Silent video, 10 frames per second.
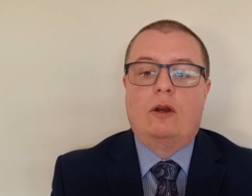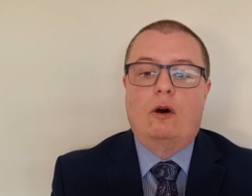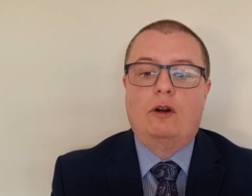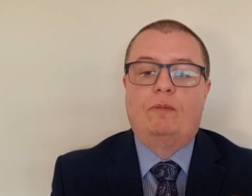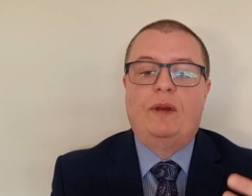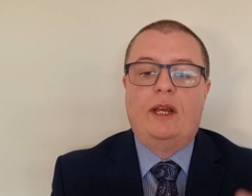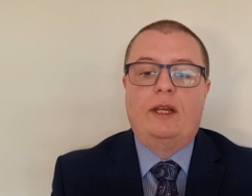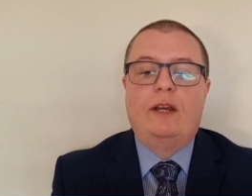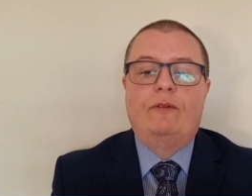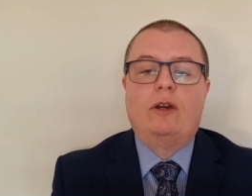God
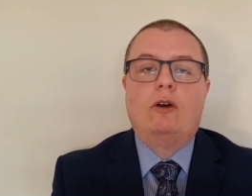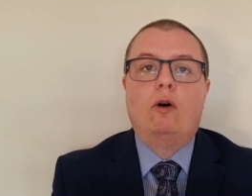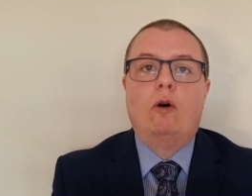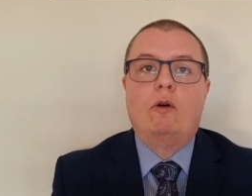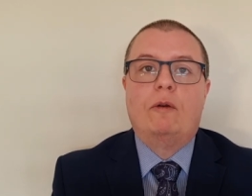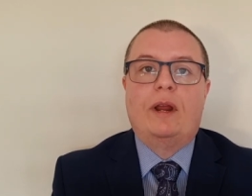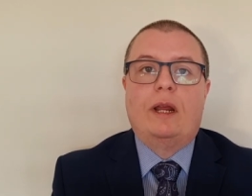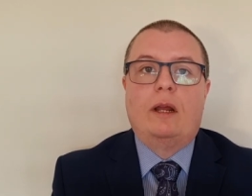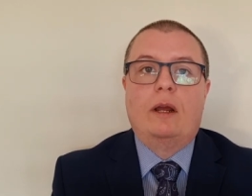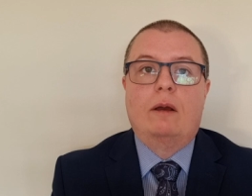being given
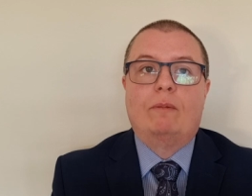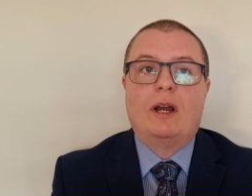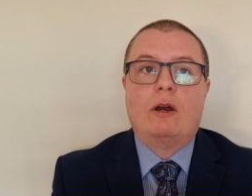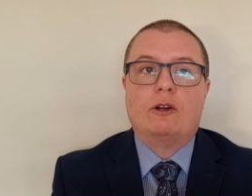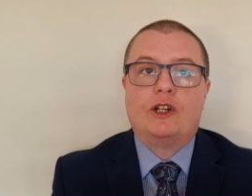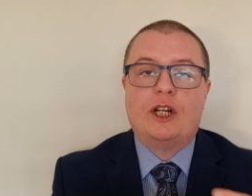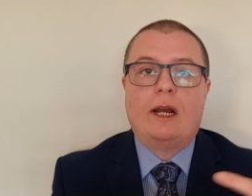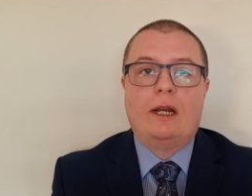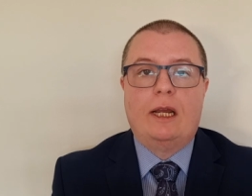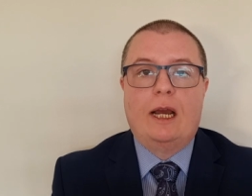glory by our
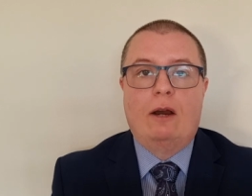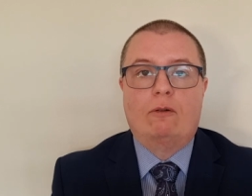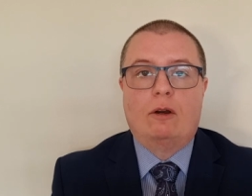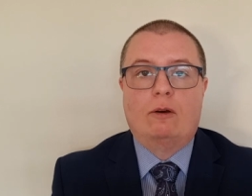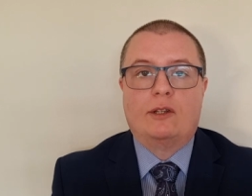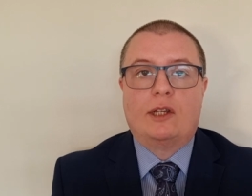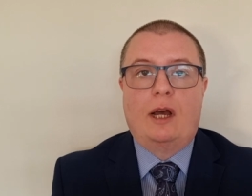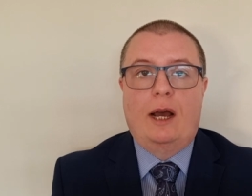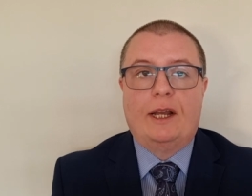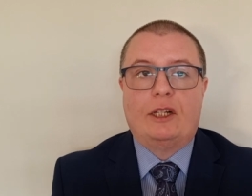shining out God's
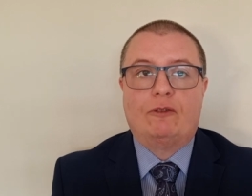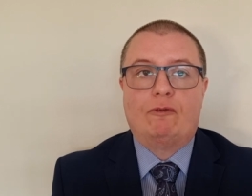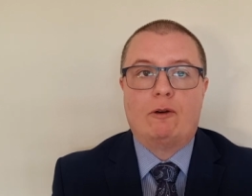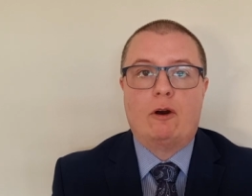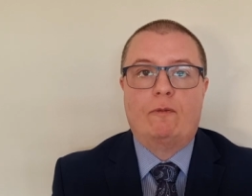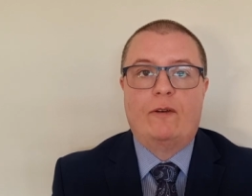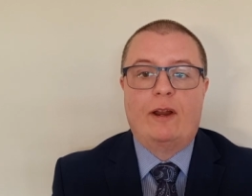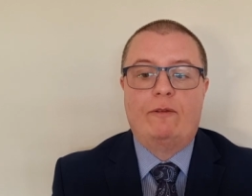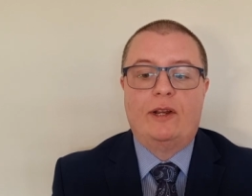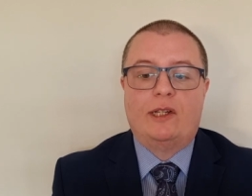light for our
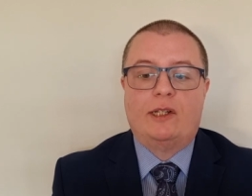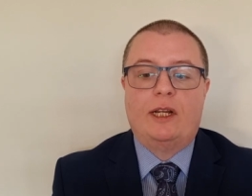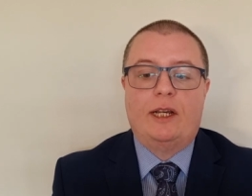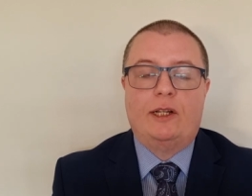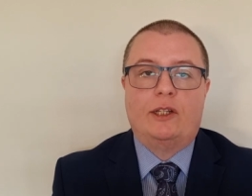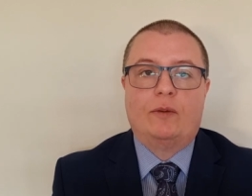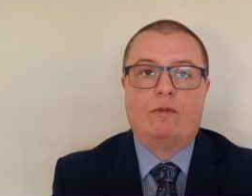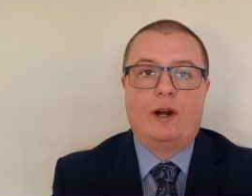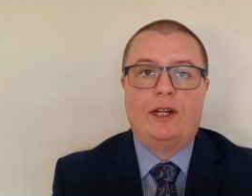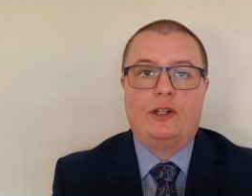various deeds
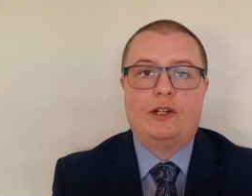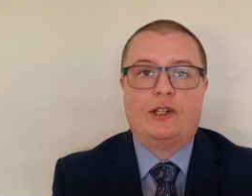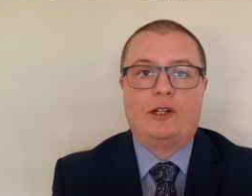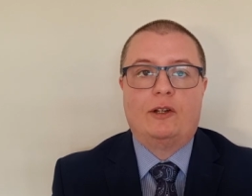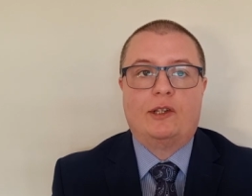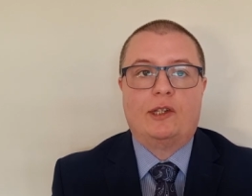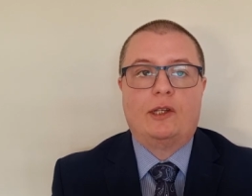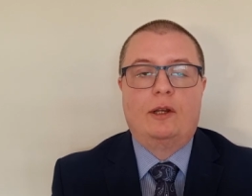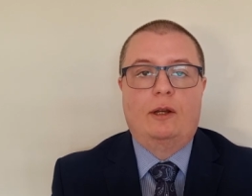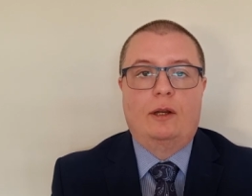of righteousness.